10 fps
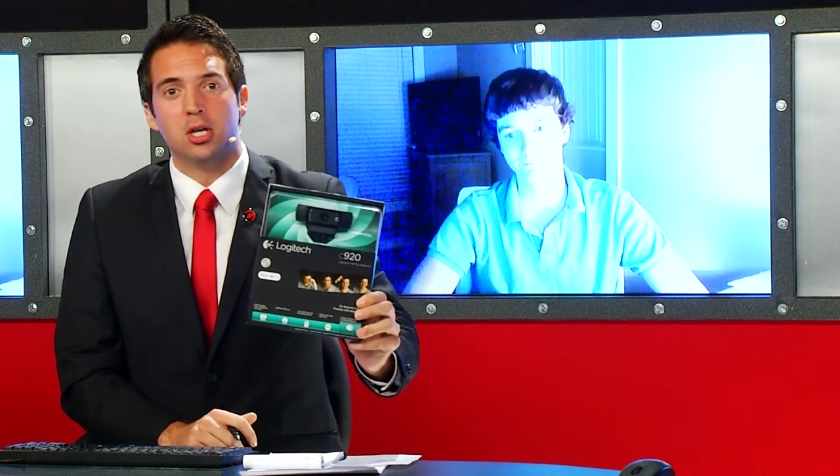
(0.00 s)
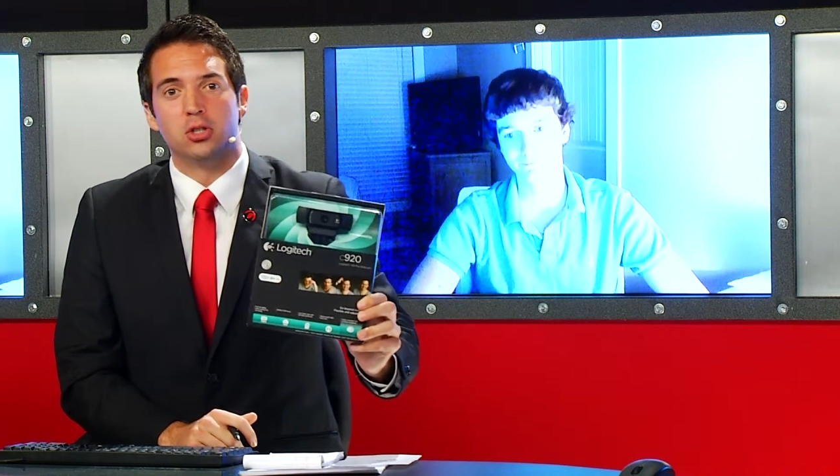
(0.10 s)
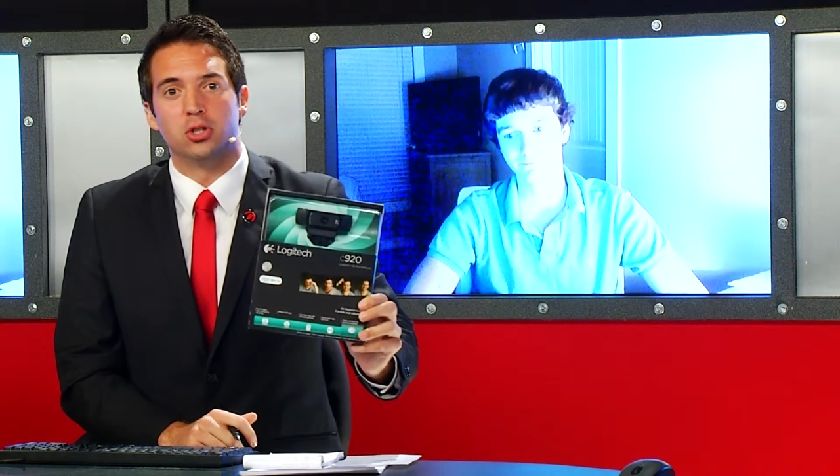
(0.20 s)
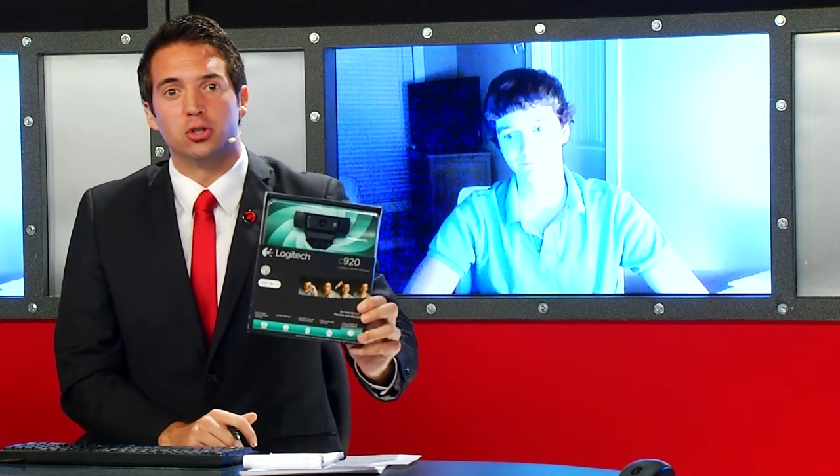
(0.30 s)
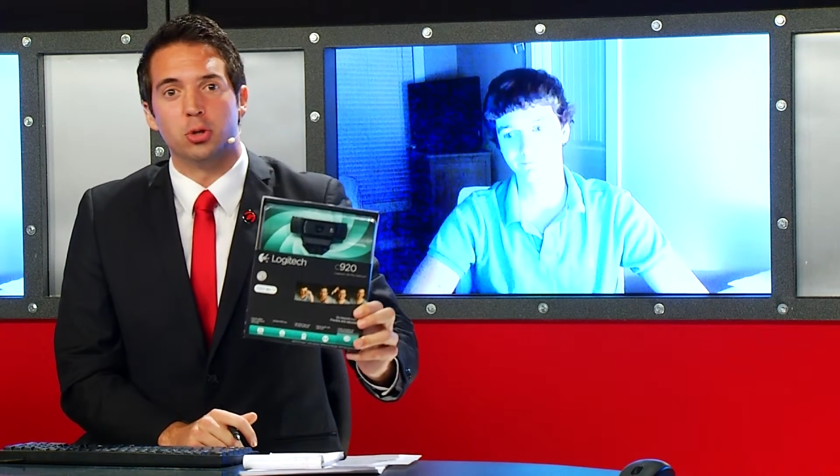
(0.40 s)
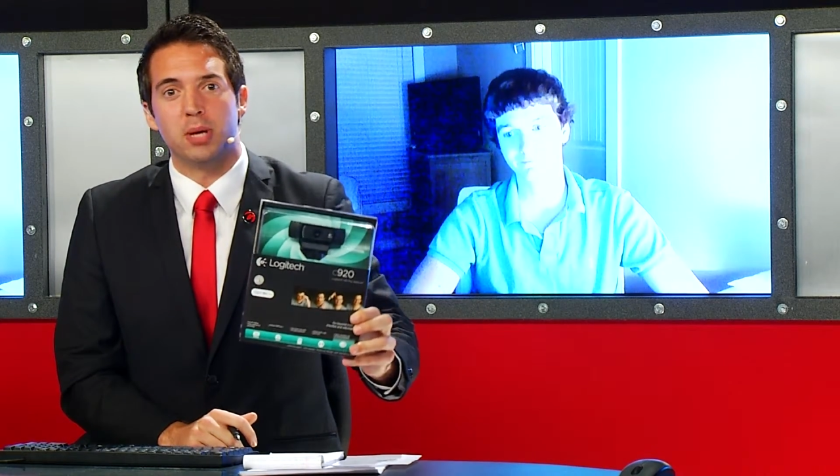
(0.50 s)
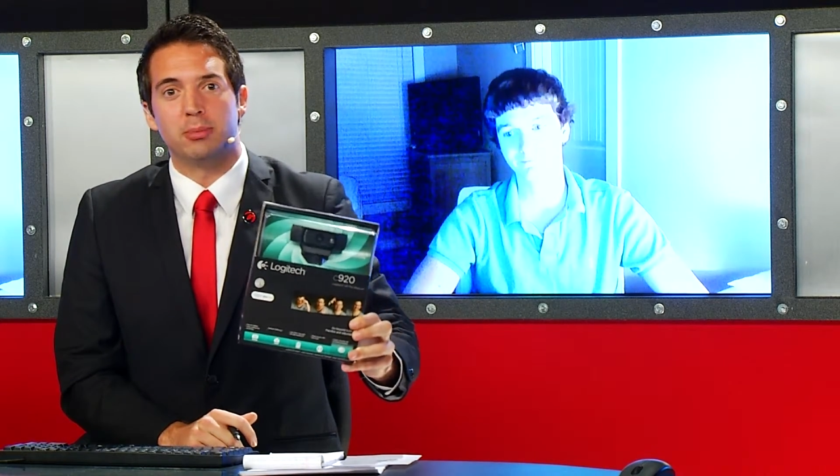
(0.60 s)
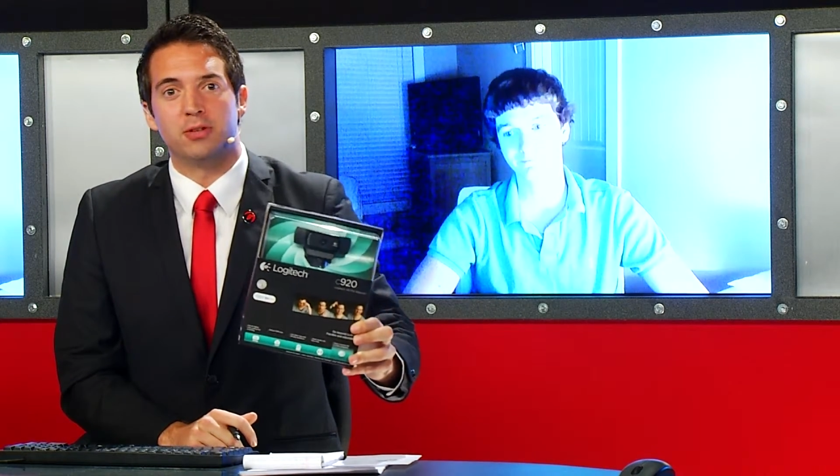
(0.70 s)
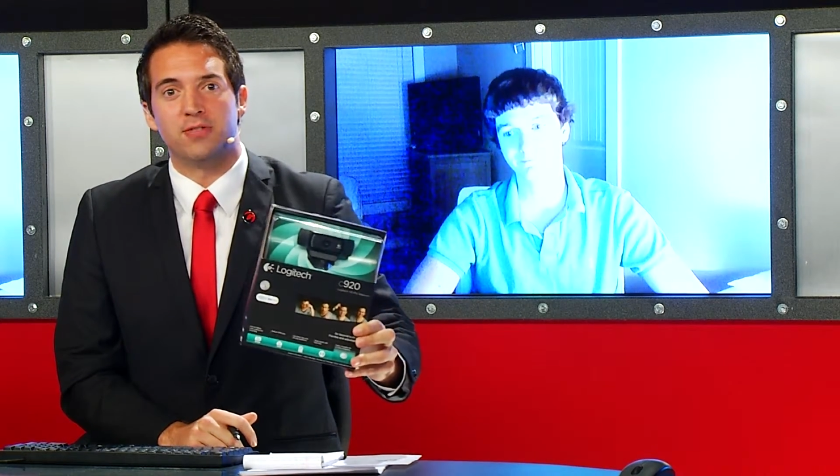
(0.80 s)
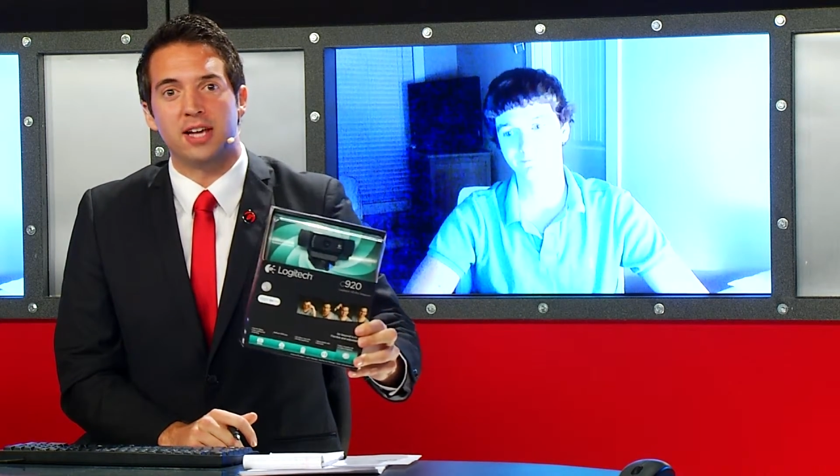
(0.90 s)
so you'll be
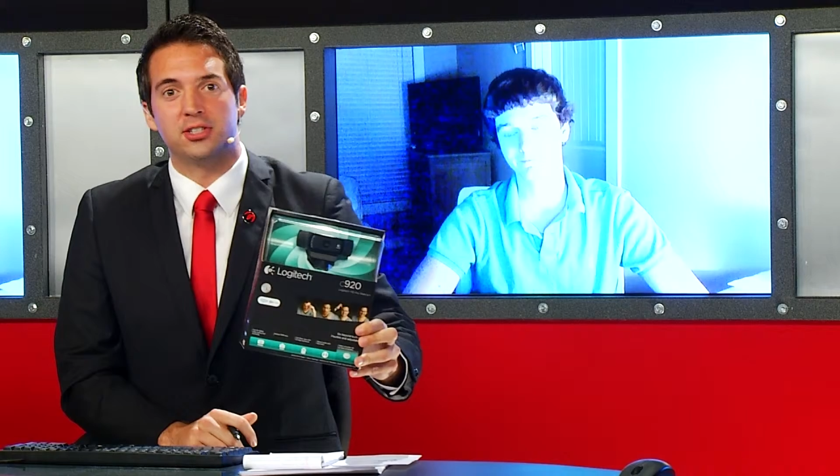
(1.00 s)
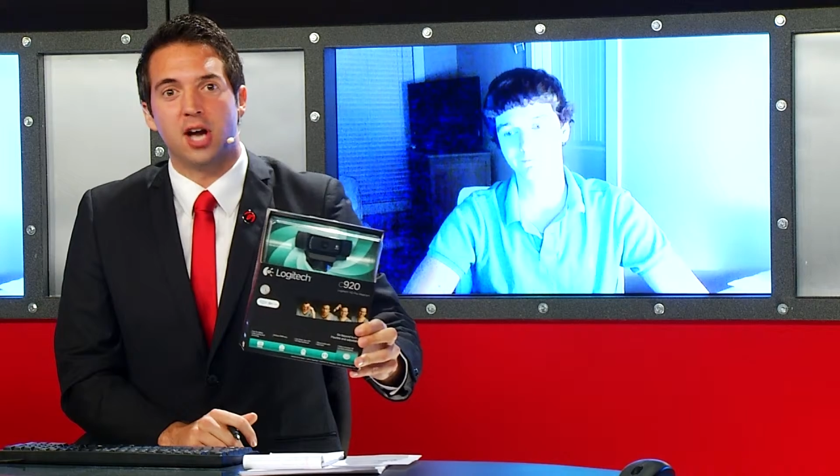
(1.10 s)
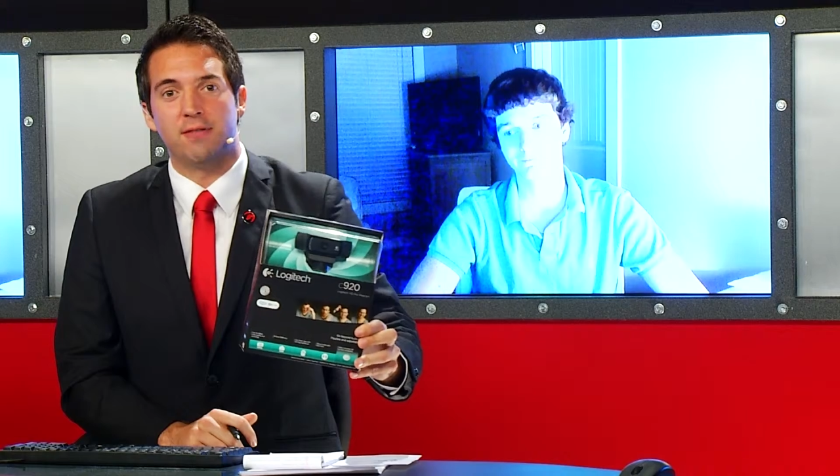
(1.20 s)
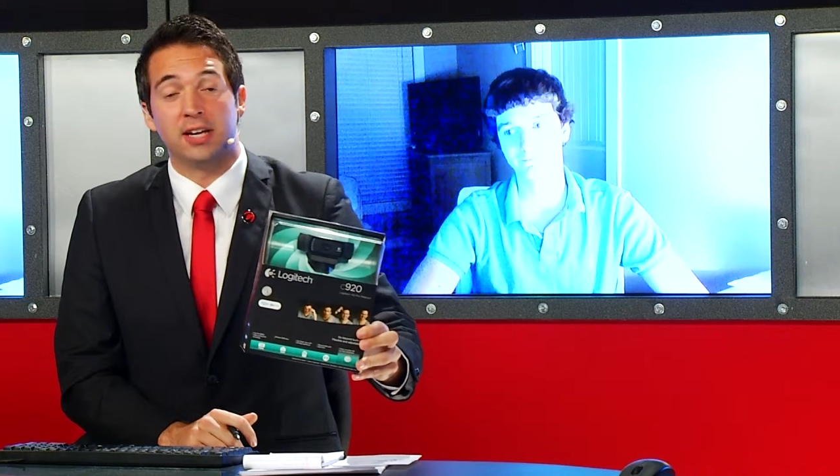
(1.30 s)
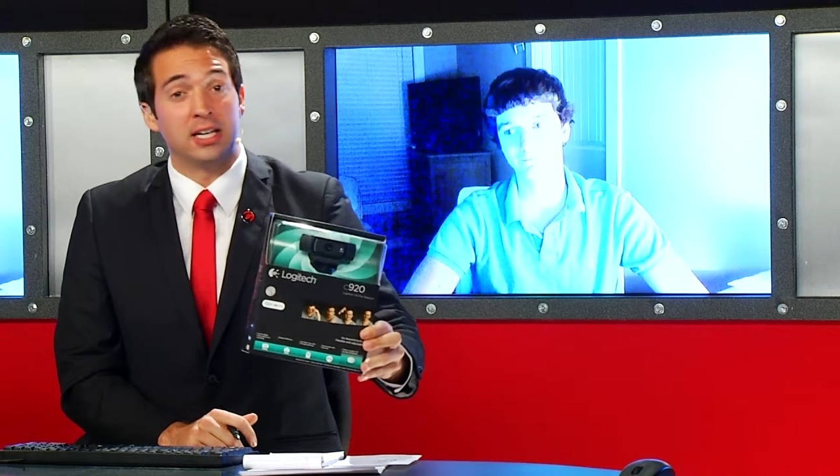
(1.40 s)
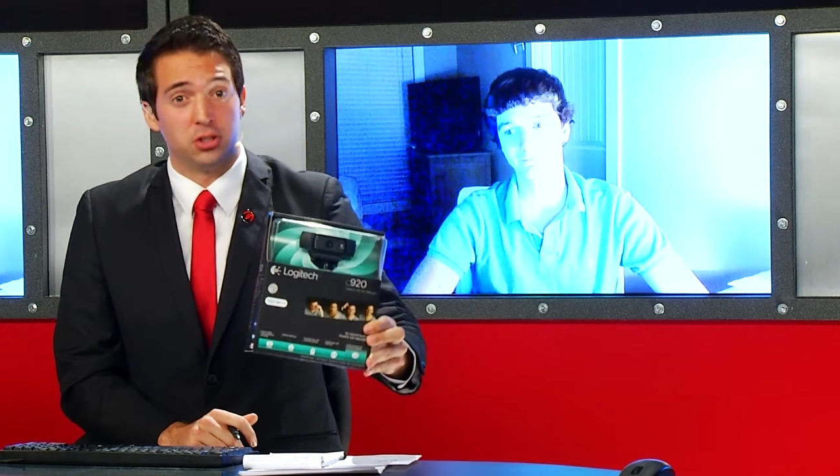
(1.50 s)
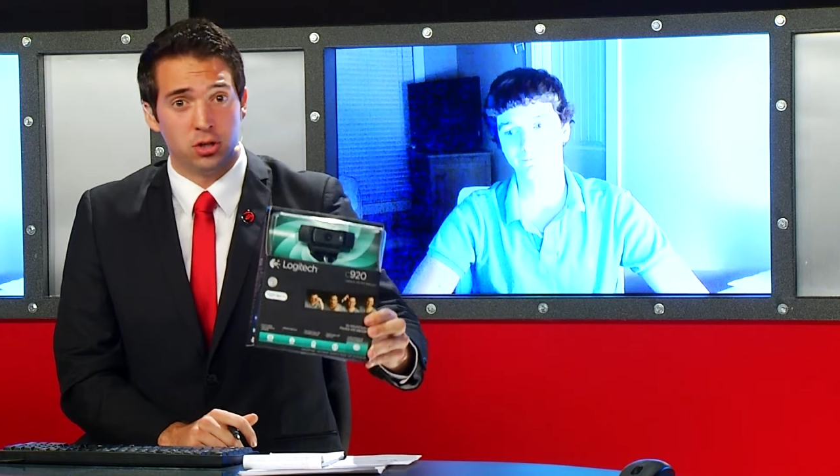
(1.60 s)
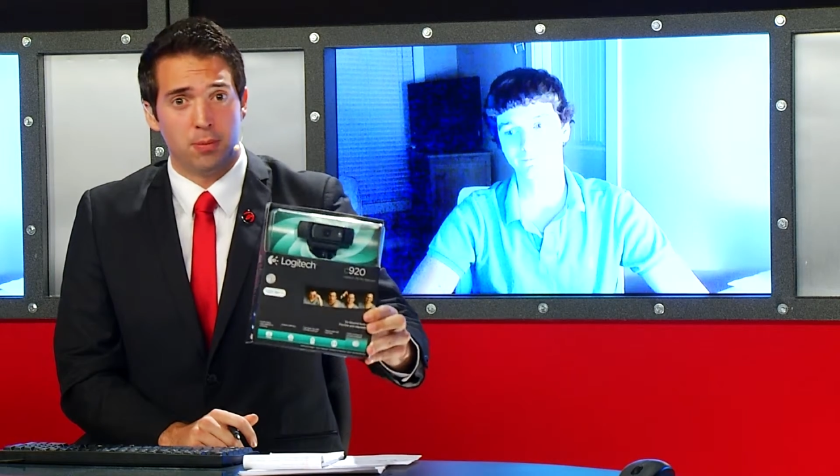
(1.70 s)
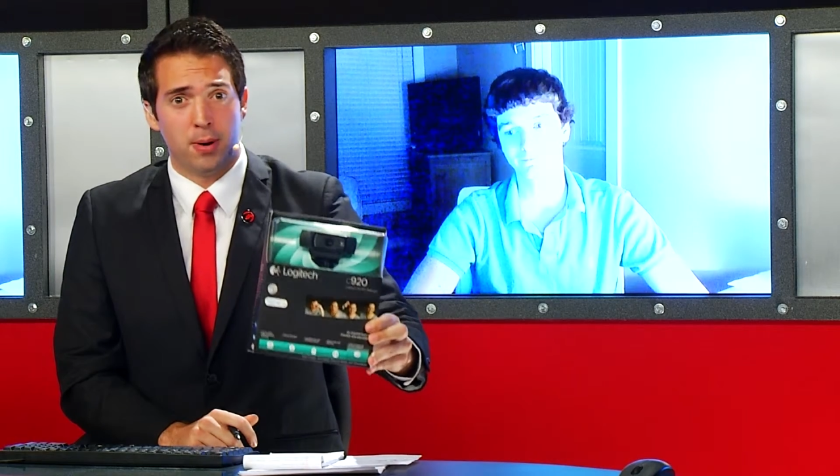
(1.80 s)
able to face off against your